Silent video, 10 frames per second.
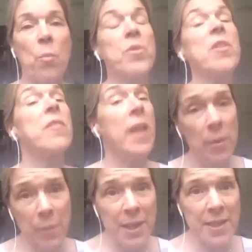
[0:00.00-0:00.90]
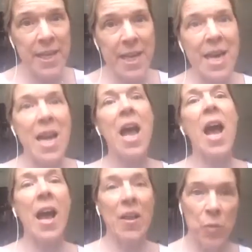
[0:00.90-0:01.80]
sustainability
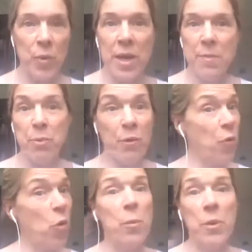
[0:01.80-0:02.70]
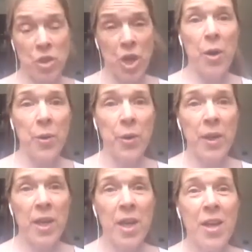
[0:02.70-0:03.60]
as we perform a show,
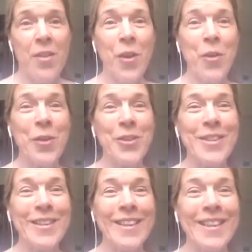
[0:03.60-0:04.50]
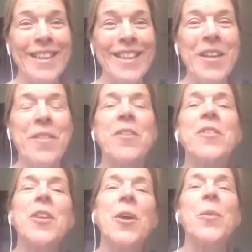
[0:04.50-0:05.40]
so that
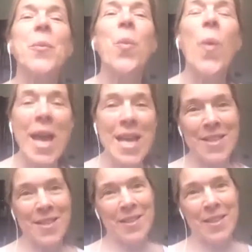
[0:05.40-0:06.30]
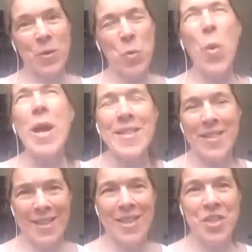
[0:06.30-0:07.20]
there's no wastage.